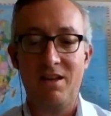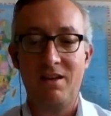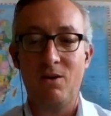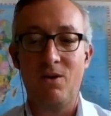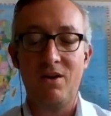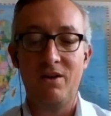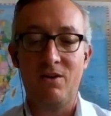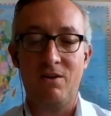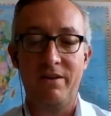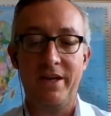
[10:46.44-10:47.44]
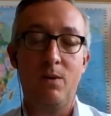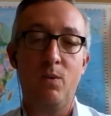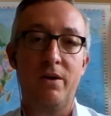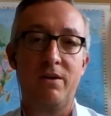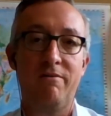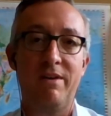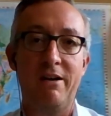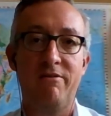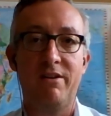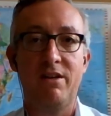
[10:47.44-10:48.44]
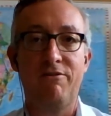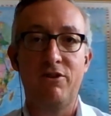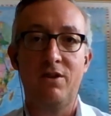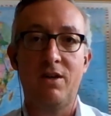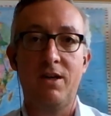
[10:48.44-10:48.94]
all in all, they are working very, very efficiently.